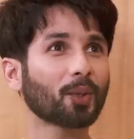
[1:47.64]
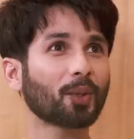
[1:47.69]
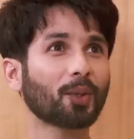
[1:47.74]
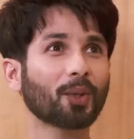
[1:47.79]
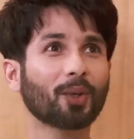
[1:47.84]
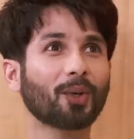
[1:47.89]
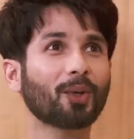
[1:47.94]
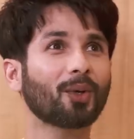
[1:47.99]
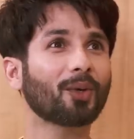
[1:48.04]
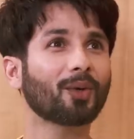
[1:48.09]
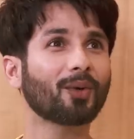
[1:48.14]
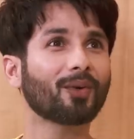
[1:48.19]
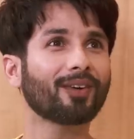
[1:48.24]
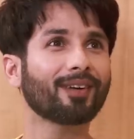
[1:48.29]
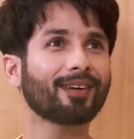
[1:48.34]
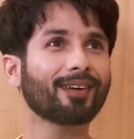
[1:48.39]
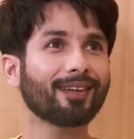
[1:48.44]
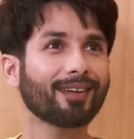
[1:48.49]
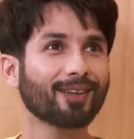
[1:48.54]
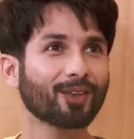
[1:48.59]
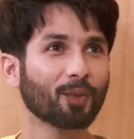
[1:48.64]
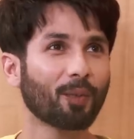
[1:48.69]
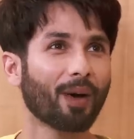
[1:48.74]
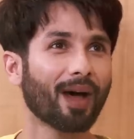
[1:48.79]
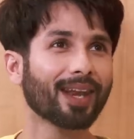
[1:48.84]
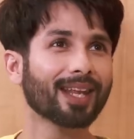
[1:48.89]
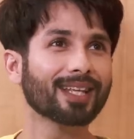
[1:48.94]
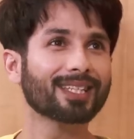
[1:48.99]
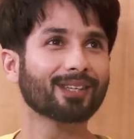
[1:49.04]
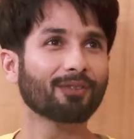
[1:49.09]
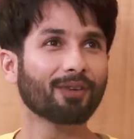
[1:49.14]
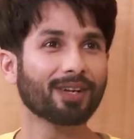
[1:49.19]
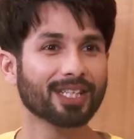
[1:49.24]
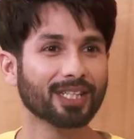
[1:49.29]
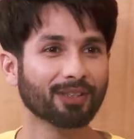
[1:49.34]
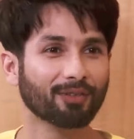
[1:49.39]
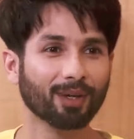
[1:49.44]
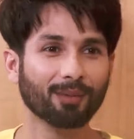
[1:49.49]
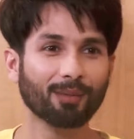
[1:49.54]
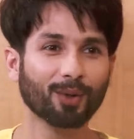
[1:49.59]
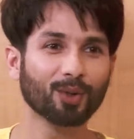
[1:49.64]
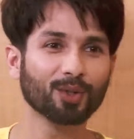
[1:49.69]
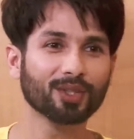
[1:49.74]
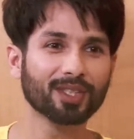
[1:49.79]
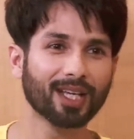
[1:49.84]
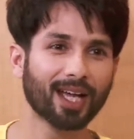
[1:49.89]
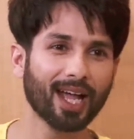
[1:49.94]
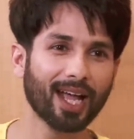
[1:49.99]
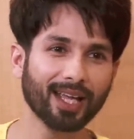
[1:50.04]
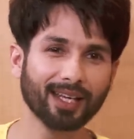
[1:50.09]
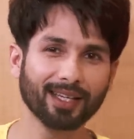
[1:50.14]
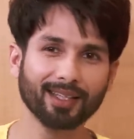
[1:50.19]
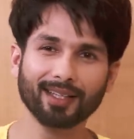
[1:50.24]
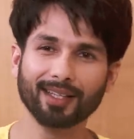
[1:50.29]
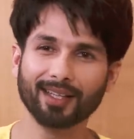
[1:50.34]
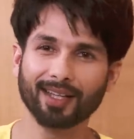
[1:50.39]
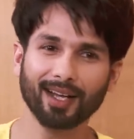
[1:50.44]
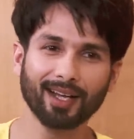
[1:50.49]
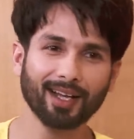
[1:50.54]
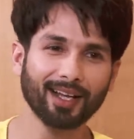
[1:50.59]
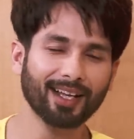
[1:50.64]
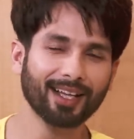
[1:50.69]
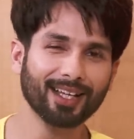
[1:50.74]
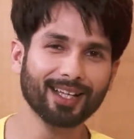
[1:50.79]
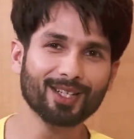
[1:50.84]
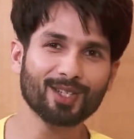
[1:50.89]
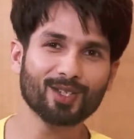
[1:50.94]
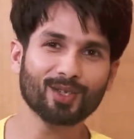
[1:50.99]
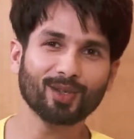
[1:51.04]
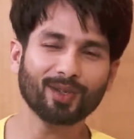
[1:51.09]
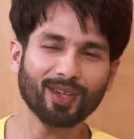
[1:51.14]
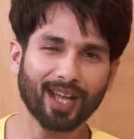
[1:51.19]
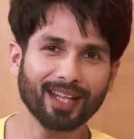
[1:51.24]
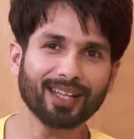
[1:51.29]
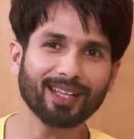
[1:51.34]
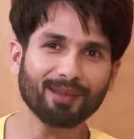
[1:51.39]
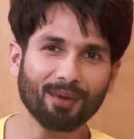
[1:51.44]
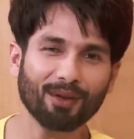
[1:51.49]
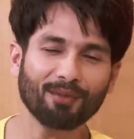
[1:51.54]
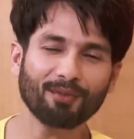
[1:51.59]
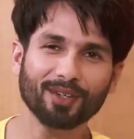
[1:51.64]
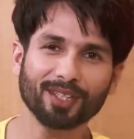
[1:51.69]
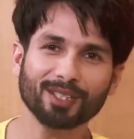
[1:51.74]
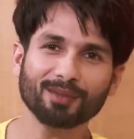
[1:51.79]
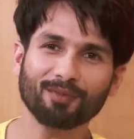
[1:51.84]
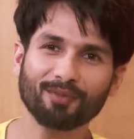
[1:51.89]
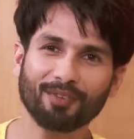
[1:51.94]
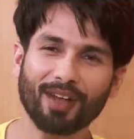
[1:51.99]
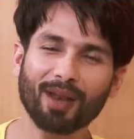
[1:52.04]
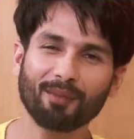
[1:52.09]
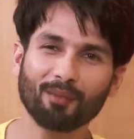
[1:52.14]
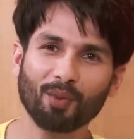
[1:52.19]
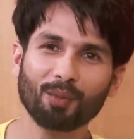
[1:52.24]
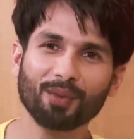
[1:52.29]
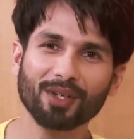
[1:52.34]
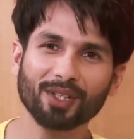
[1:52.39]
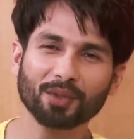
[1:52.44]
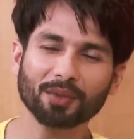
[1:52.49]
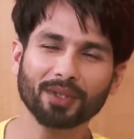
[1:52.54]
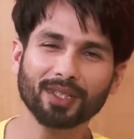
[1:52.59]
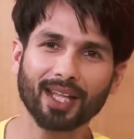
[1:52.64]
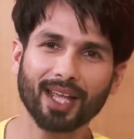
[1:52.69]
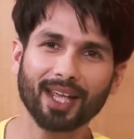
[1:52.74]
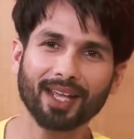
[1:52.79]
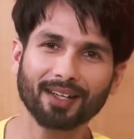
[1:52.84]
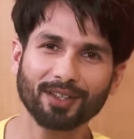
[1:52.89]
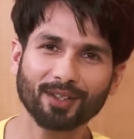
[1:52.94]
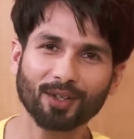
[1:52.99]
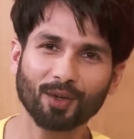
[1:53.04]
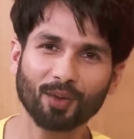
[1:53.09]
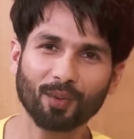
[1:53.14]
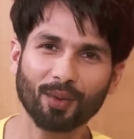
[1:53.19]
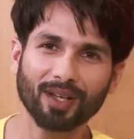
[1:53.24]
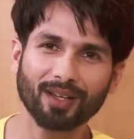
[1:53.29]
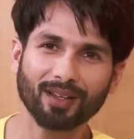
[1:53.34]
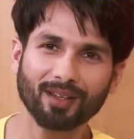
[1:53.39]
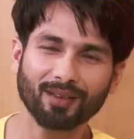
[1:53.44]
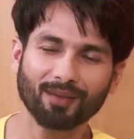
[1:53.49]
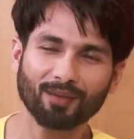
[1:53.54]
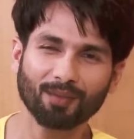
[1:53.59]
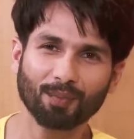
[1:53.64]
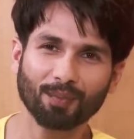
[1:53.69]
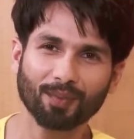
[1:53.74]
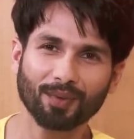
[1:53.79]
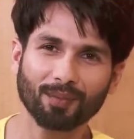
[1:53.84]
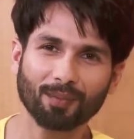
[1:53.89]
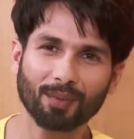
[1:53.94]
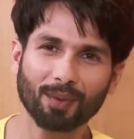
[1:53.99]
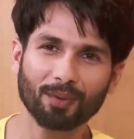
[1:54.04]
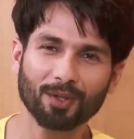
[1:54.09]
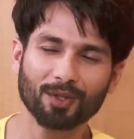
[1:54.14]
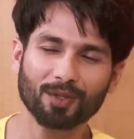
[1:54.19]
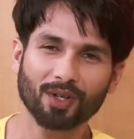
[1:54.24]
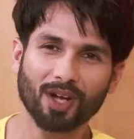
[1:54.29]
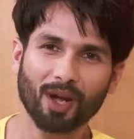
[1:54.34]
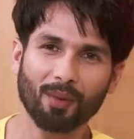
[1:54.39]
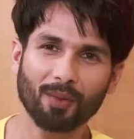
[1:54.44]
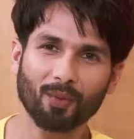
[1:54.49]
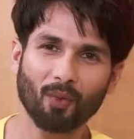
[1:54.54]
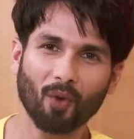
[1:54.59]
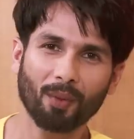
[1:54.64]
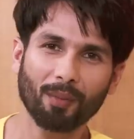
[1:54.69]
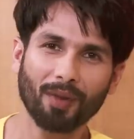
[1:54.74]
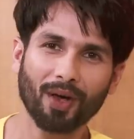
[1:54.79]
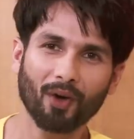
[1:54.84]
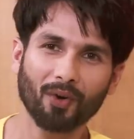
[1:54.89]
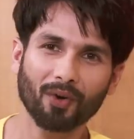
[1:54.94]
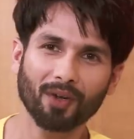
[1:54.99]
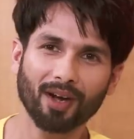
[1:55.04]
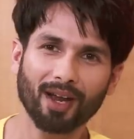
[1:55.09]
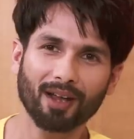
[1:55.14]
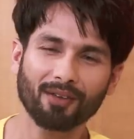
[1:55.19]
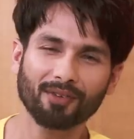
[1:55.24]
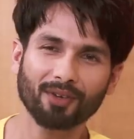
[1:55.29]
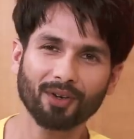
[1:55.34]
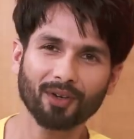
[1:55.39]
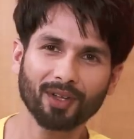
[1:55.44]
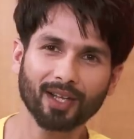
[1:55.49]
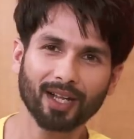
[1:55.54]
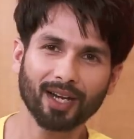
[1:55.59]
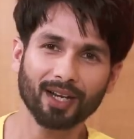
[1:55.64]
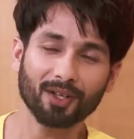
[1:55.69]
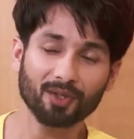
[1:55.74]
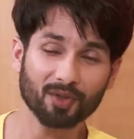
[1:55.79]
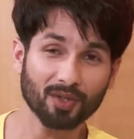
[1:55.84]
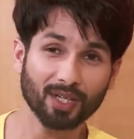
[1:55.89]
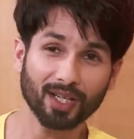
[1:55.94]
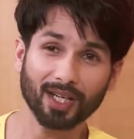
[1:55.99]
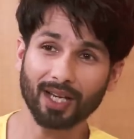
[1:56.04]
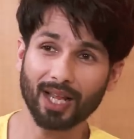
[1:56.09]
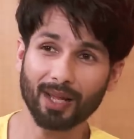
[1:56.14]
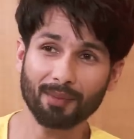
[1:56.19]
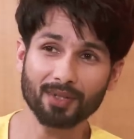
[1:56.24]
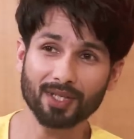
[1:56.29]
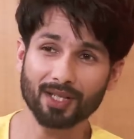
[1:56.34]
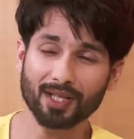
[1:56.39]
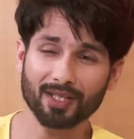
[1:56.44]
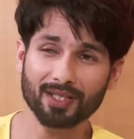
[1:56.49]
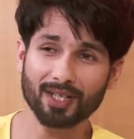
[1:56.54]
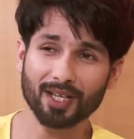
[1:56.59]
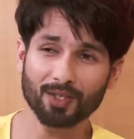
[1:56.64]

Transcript: You know, tumhare siwa jeevan mein kuch dikhai nahi deta. So I think my first fan moments were there, you know, when people used to come and want my autograph and all that. And I used to take it damn serious.